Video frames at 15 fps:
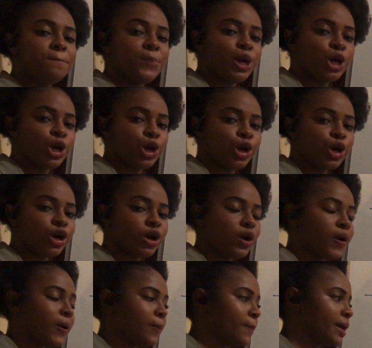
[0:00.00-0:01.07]
bigger,
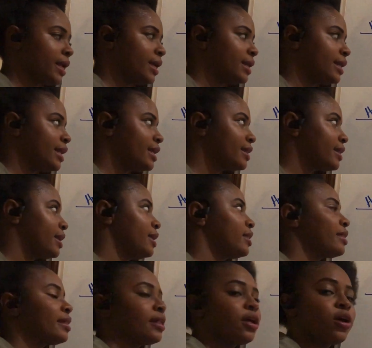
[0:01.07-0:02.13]
but in this
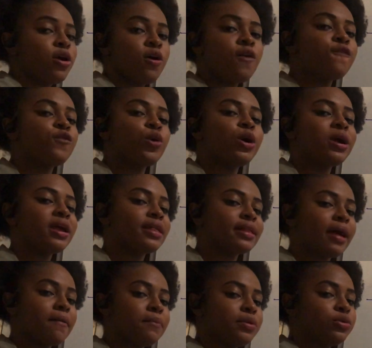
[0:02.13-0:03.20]
case, for
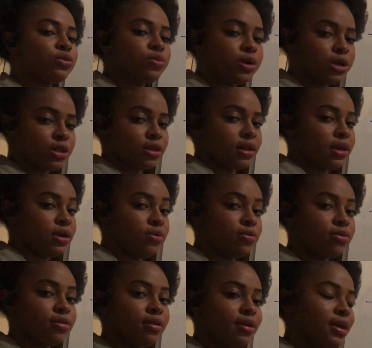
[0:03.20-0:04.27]
examples, we're just going to
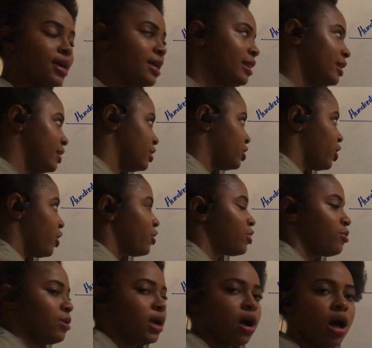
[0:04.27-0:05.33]
use these
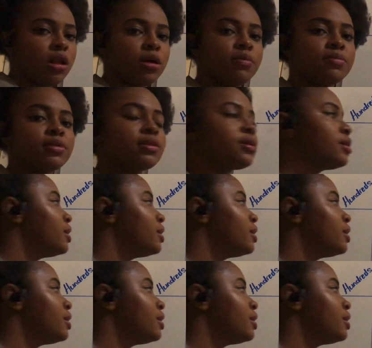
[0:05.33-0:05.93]
3 columns.